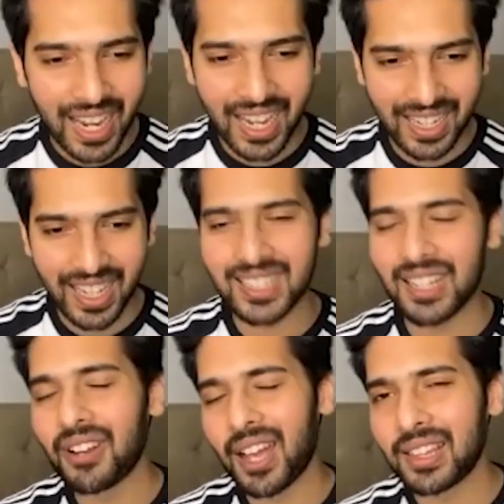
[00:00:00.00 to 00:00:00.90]
India has
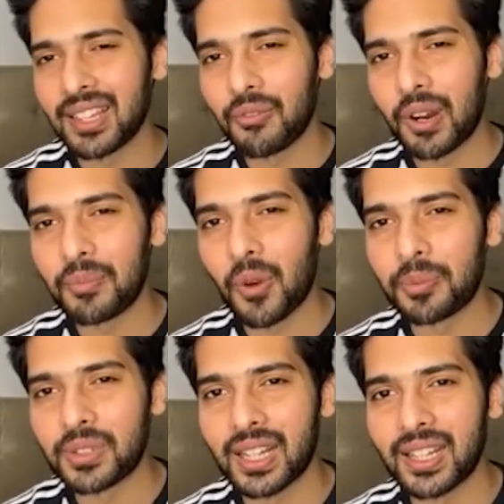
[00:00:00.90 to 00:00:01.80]
never had that one
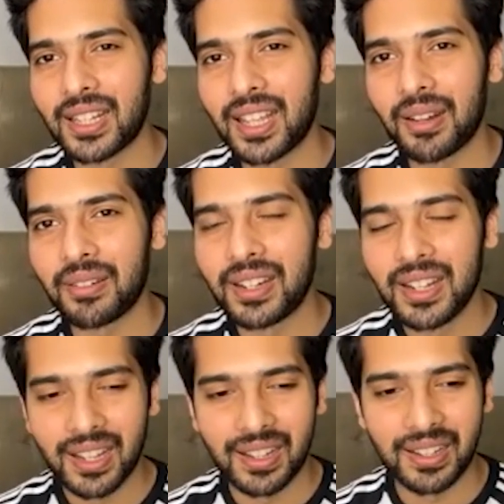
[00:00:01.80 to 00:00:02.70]
pop star that they can
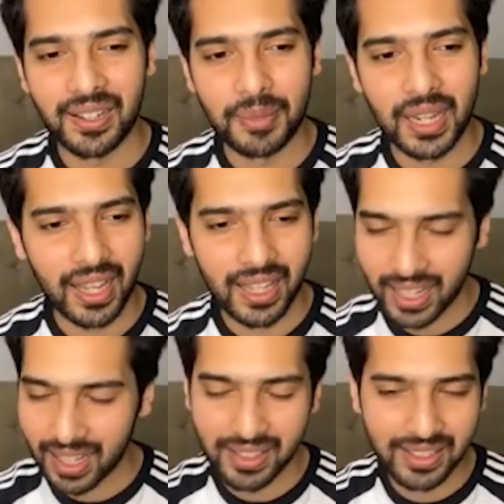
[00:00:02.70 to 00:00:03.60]
uh, be like, yeah,